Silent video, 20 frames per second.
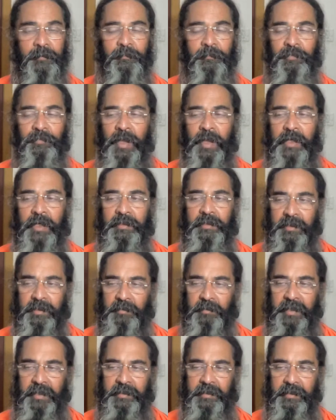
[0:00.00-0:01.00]
you. Just
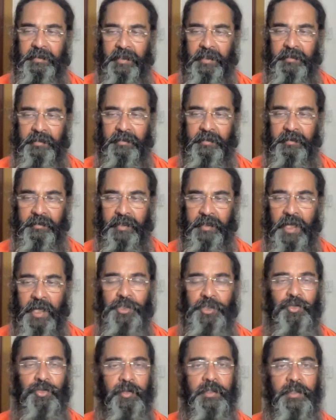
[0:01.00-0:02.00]
imagine there is an
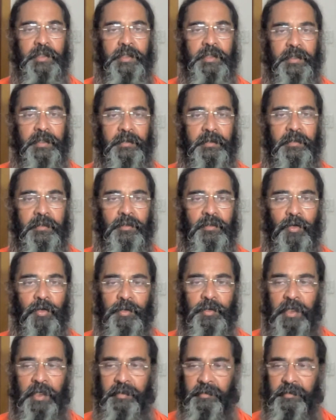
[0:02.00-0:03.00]
insurance agent or
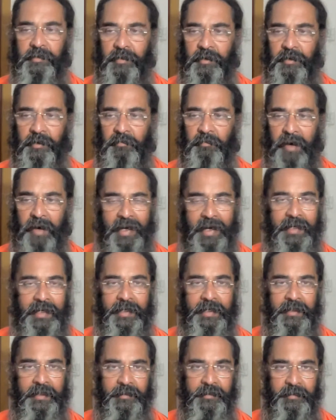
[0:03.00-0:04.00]
there is a
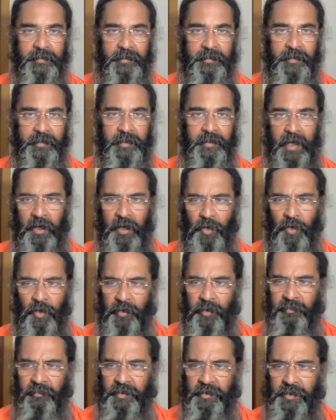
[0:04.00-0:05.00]
marketing agent, and there are a lot
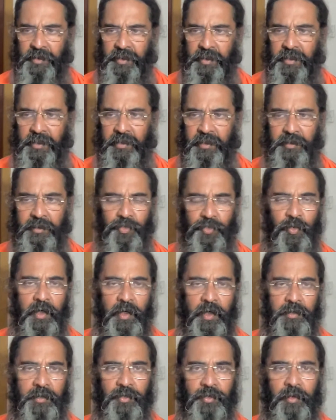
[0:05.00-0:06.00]
of these idiots who
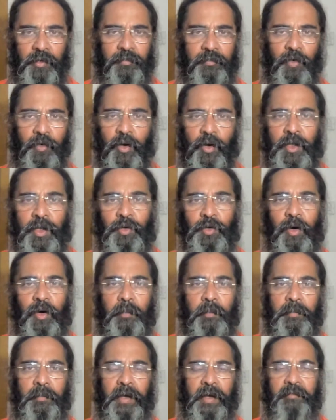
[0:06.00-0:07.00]
are sort of calling you
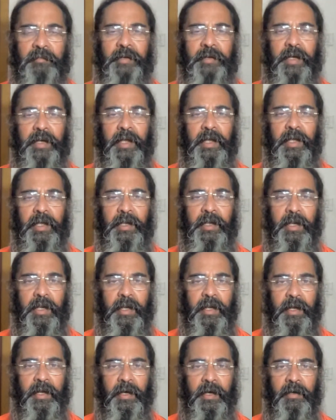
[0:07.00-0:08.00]
up every day in
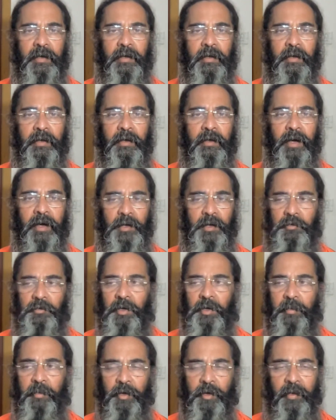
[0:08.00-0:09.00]
India. I don't
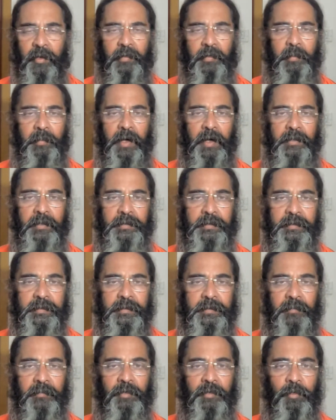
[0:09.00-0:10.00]
know about other parts
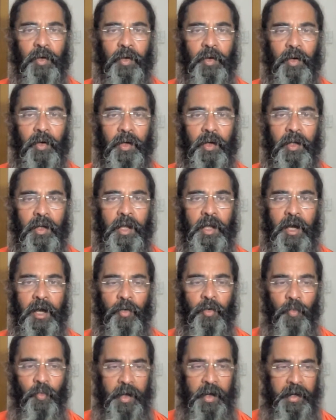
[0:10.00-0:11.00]
of the world,
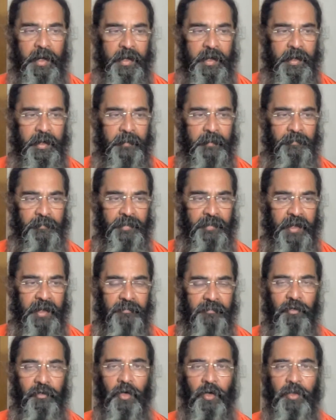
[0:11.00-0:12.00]
where they are
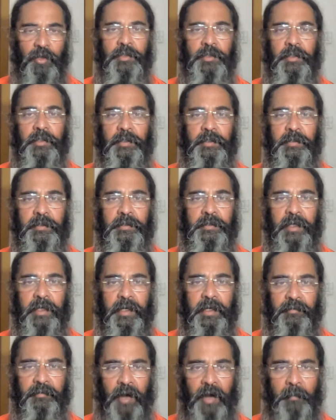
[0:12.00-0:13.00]
fraudsters,
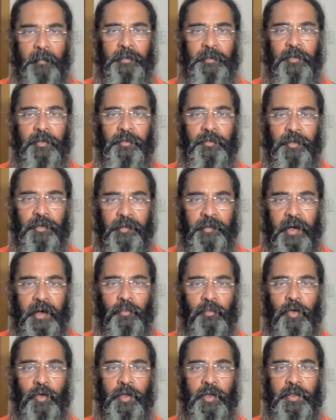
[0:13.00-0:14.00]
they trap you through their
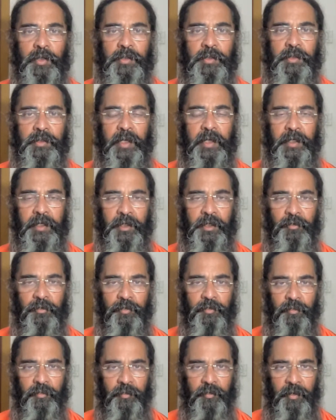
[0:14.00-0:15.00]
words, and
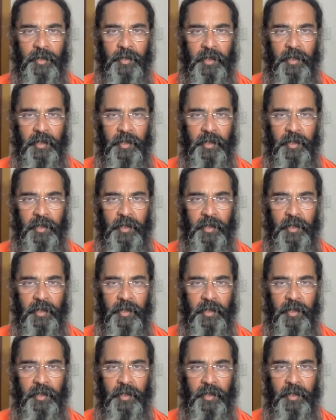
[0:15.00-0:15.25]
you